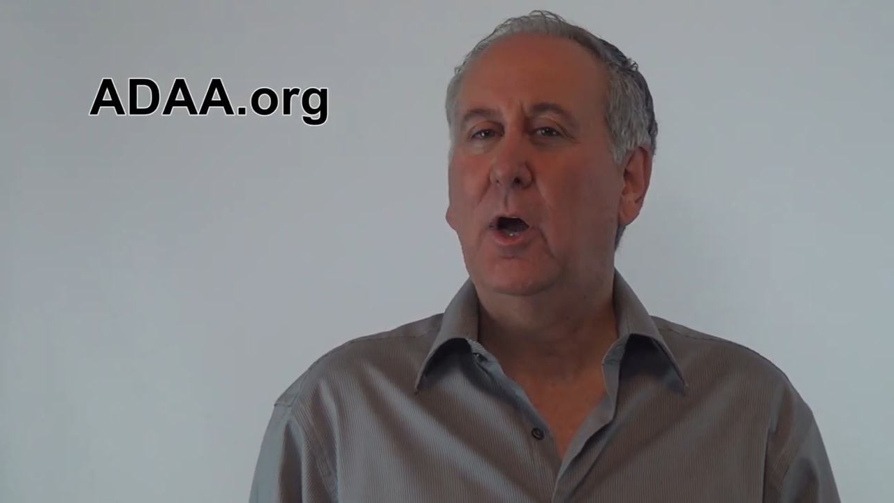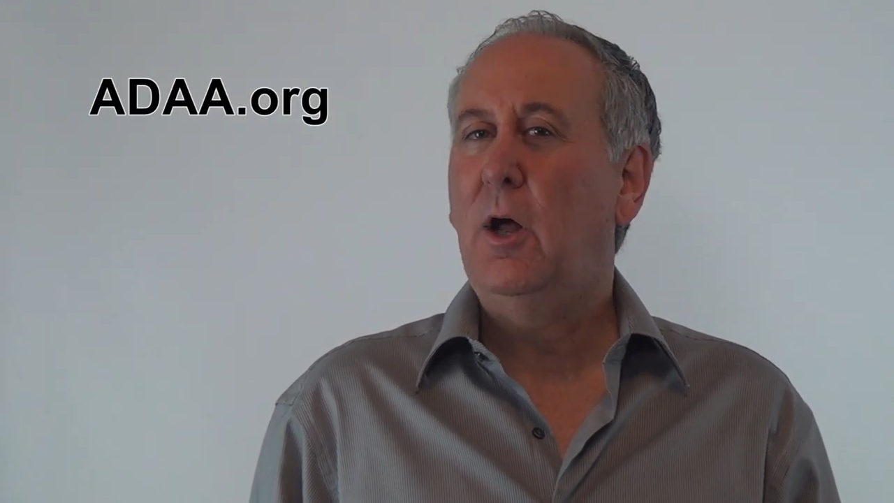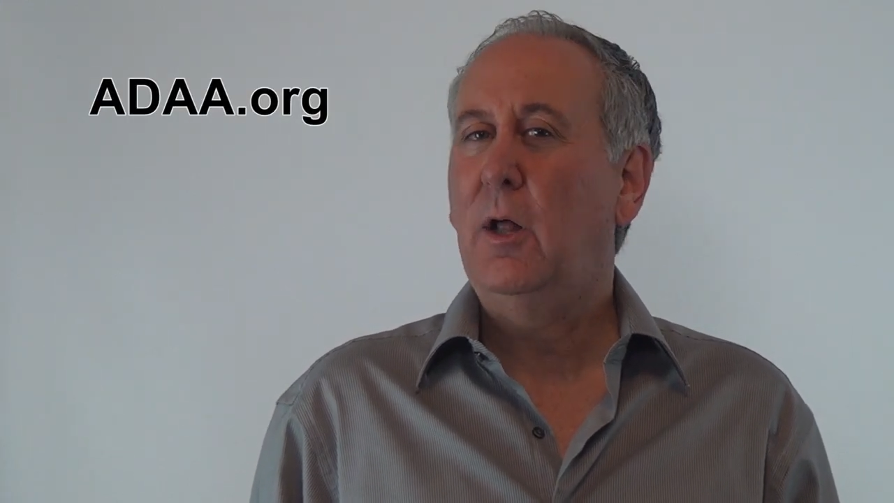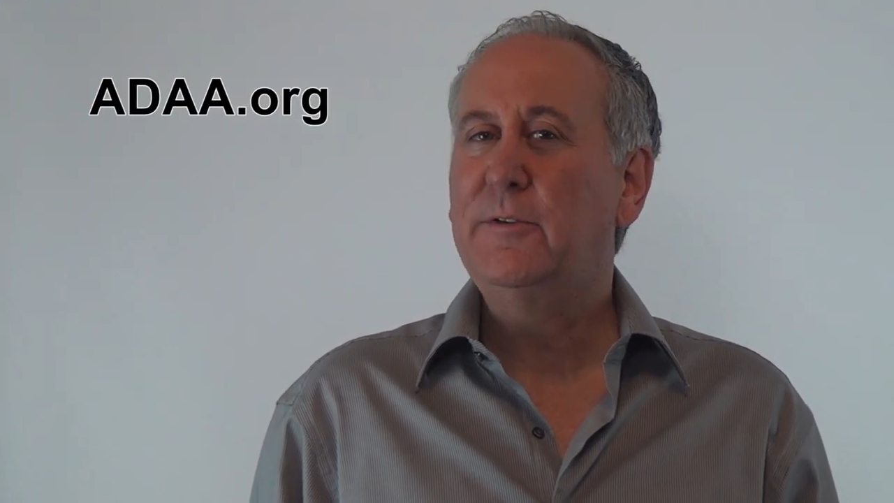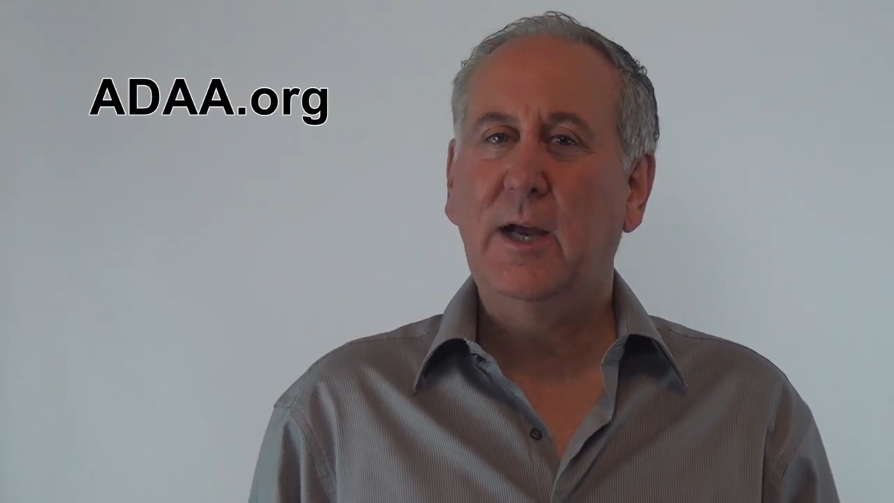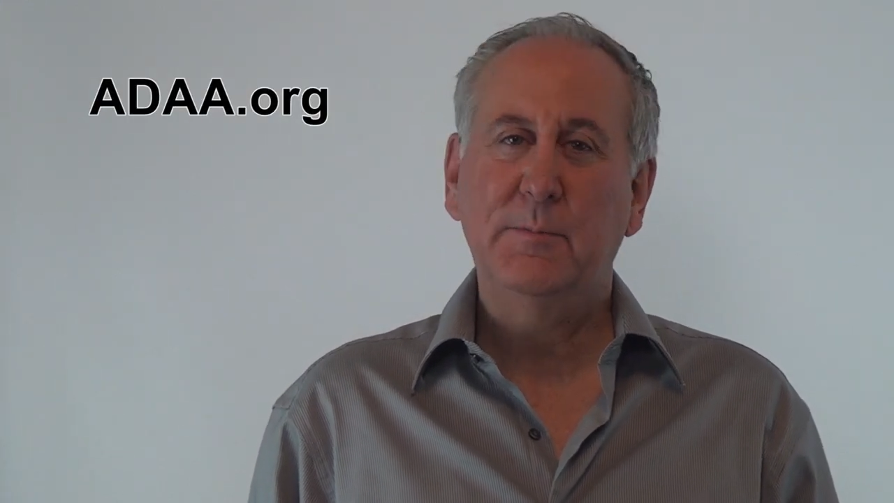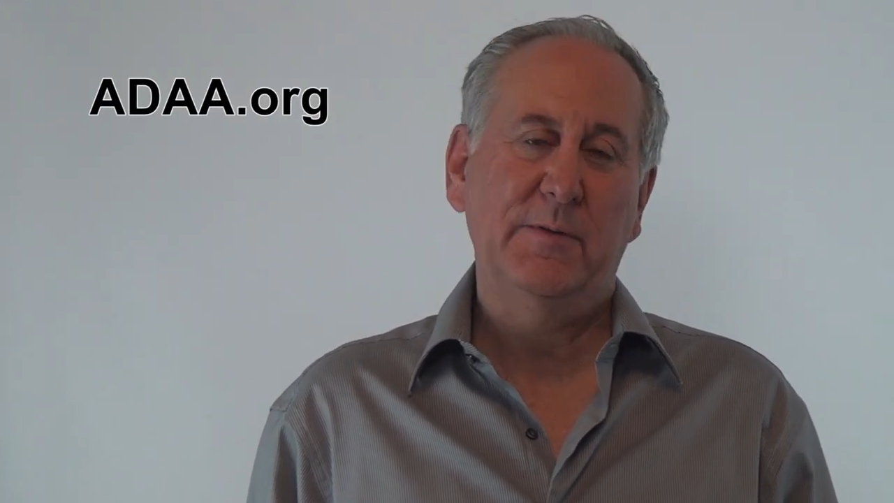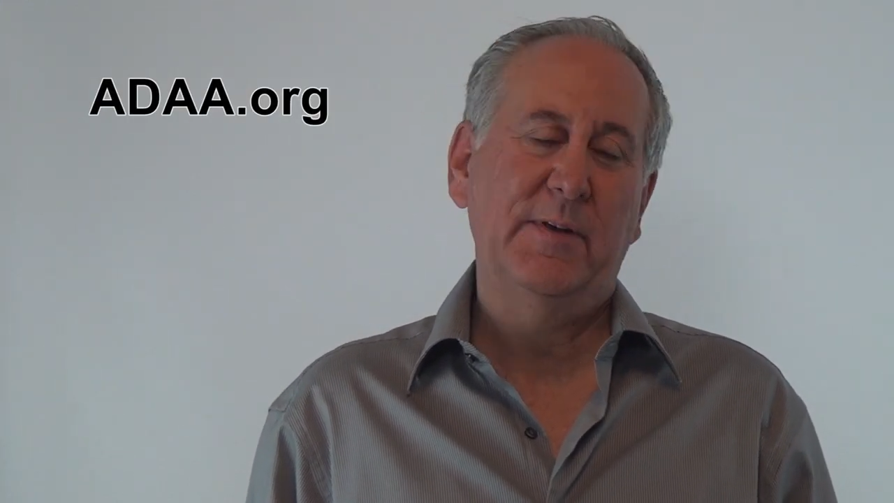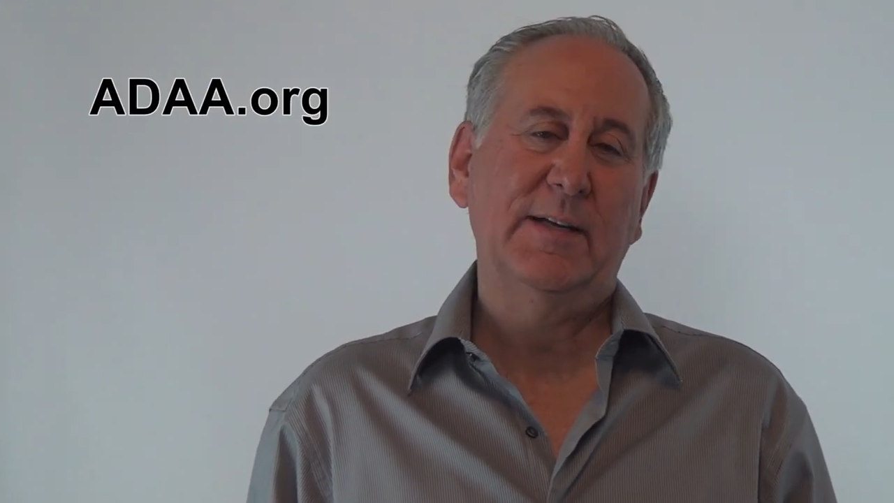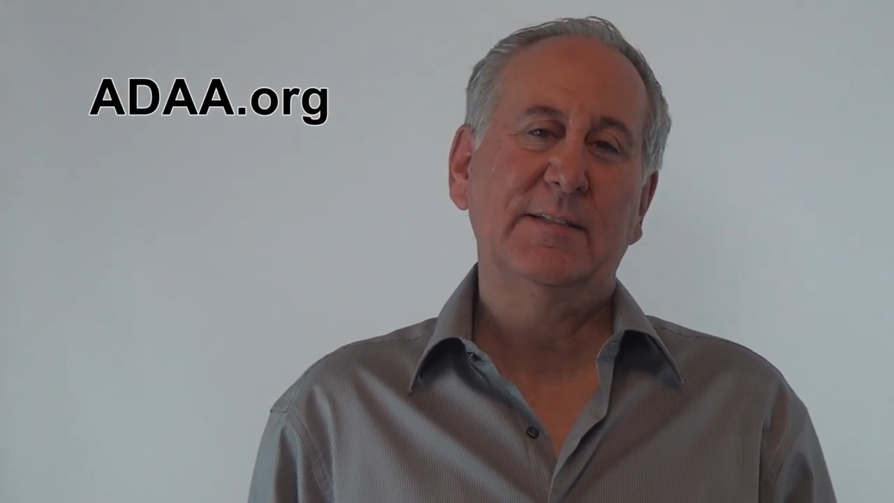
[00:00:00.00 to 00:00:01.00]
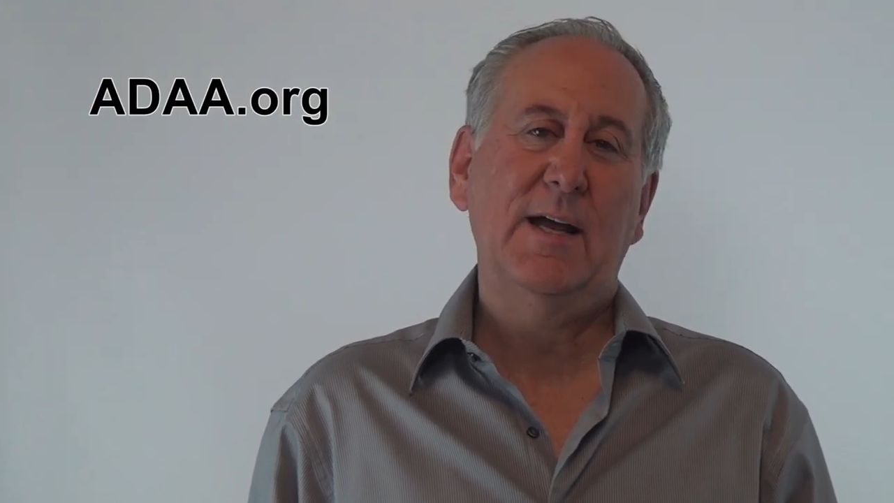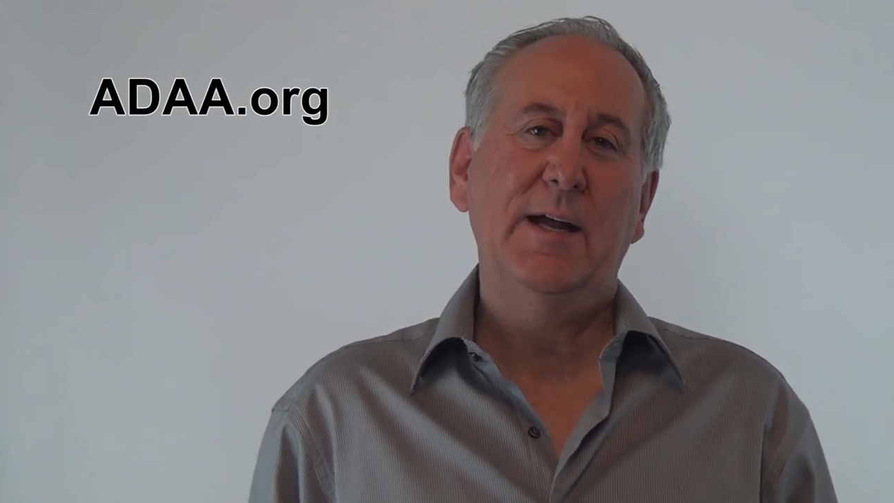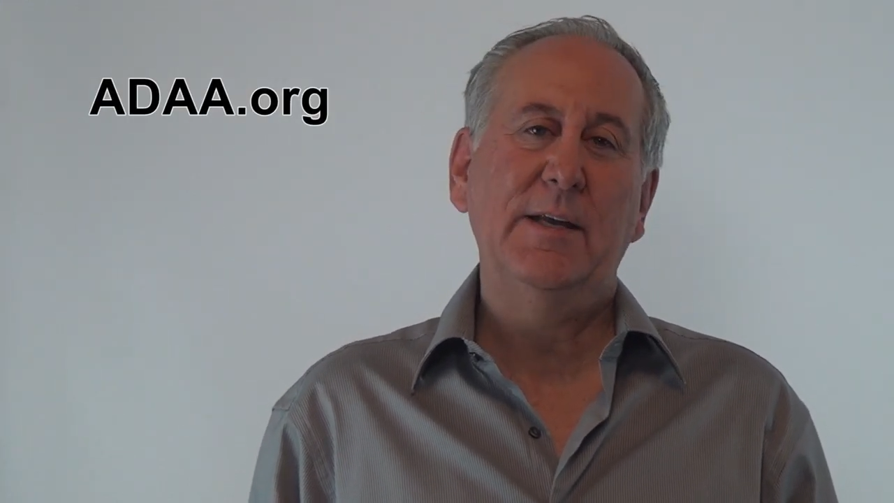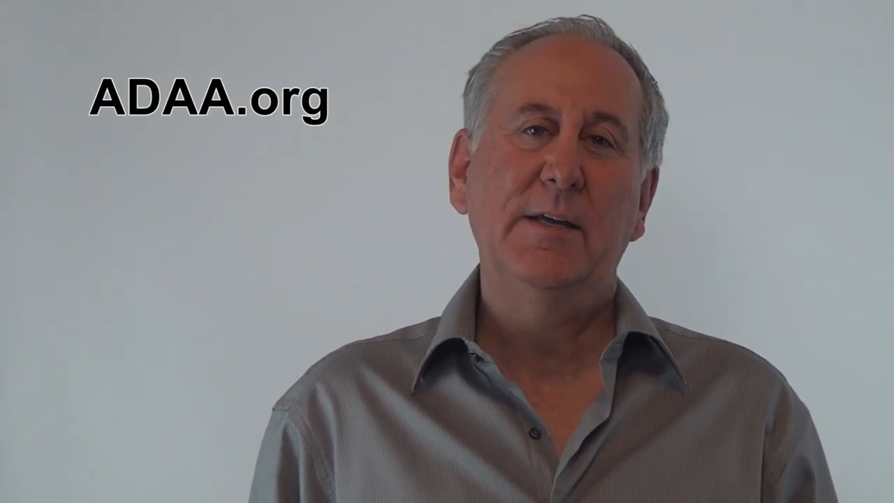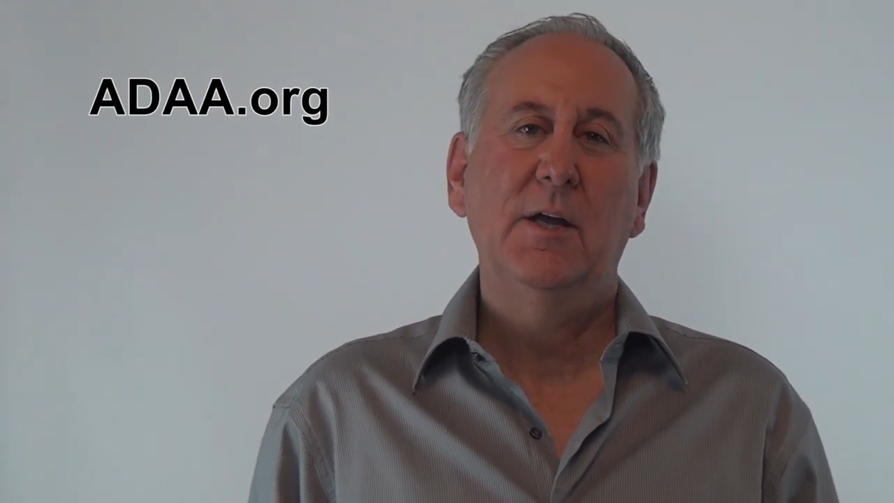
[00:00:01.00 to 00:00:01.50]
all types of
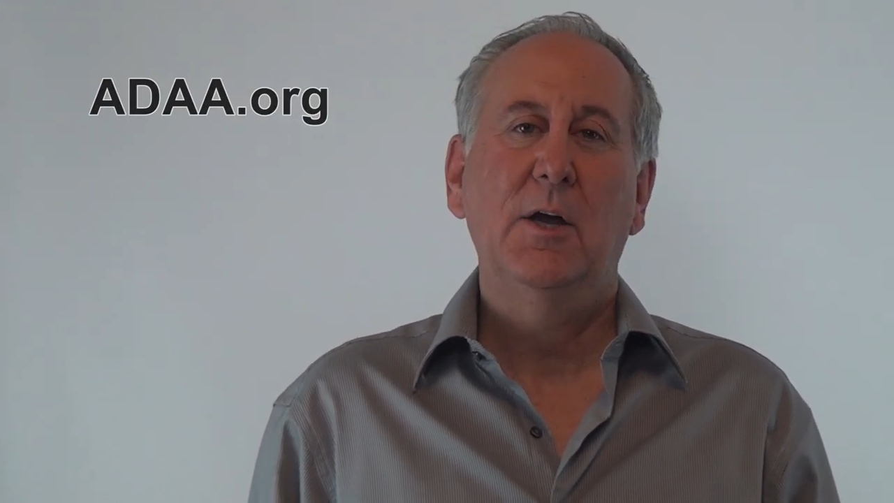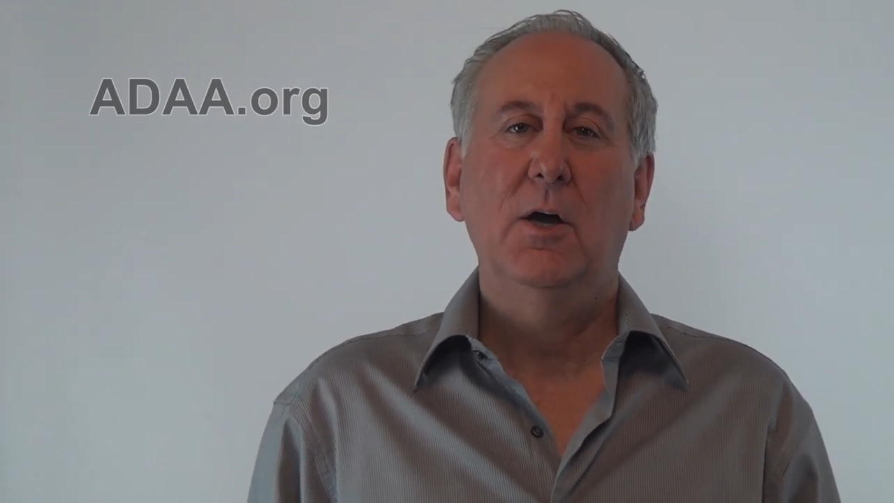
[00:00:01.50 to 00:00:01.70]
anxiety,